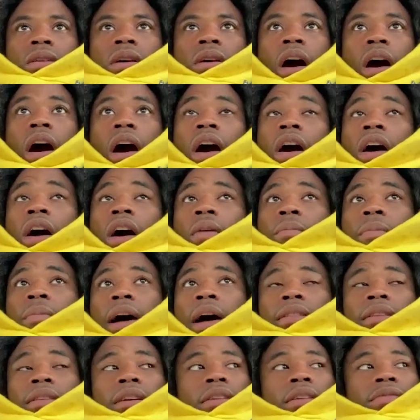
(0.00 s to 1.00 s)

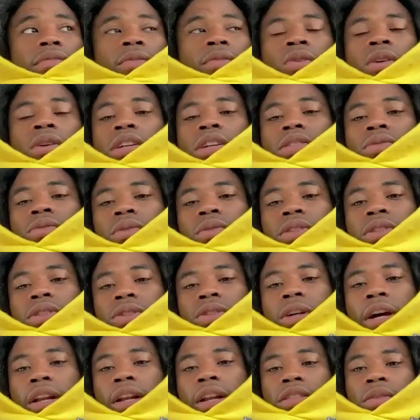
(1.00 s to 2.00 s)
I think for us, we're
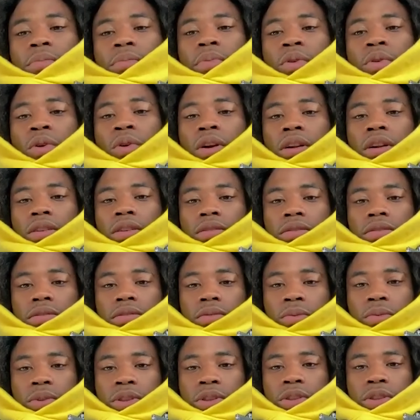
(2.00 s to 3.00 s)
just trying to support,
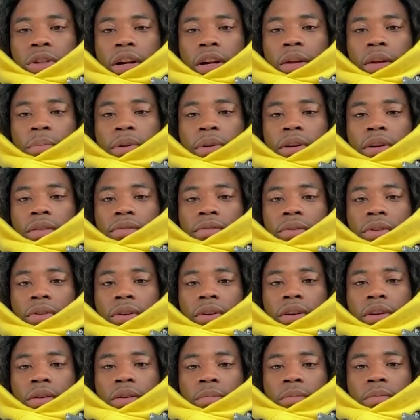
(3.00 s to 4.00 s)
trying to be here for
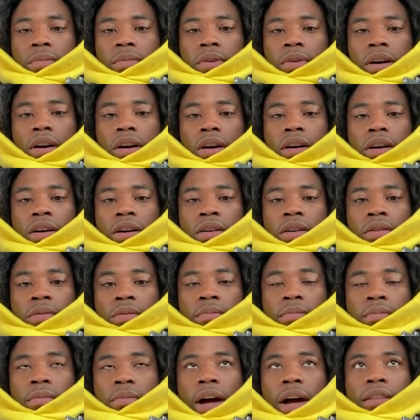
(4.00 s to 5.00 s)
them.
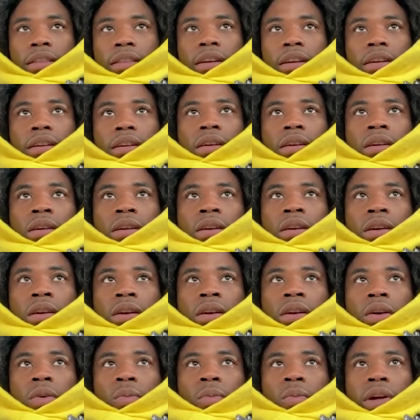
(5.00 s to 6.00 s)
I think
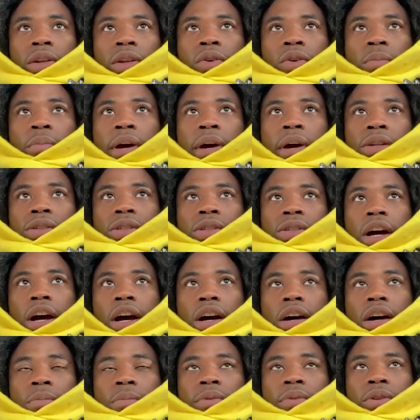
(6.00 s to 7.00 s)
we could do a better
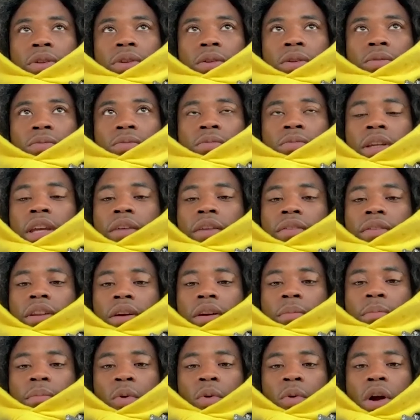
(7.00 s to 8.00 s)
job, giving
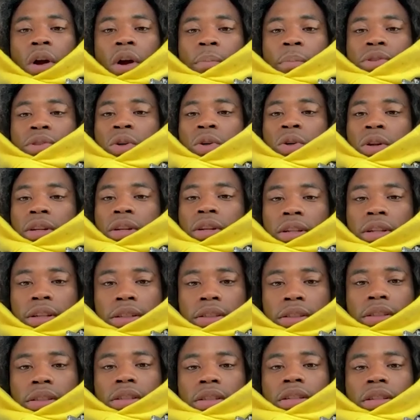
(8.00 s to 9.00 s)
them more
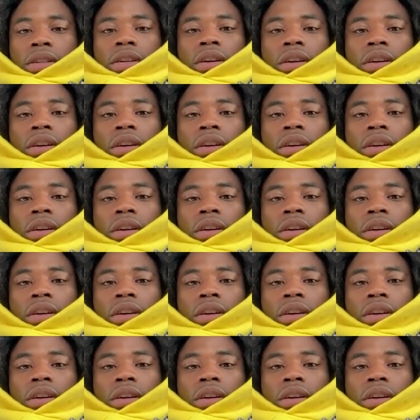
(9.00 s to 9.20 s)
opportunities.